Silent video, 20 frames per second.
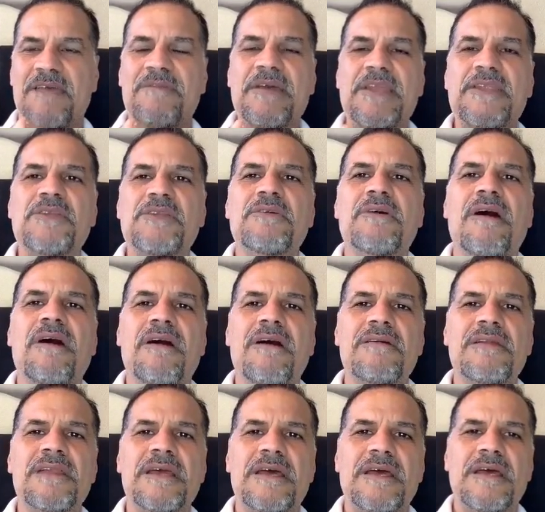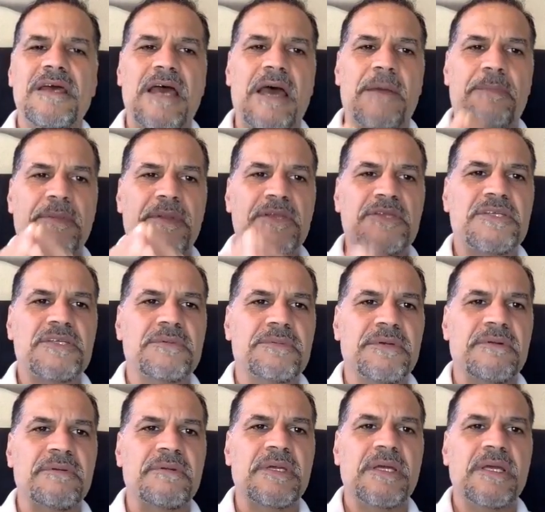when you are
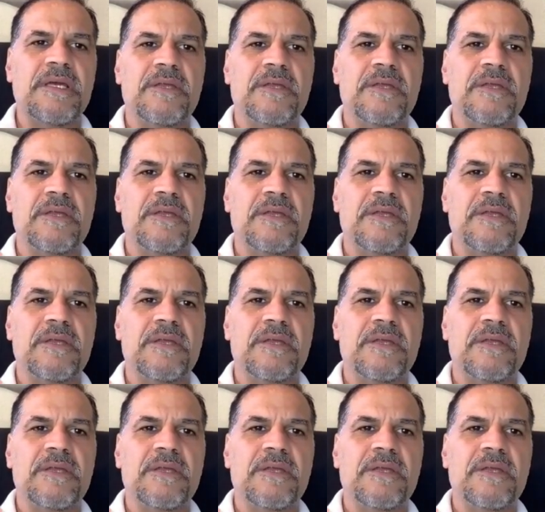appreciable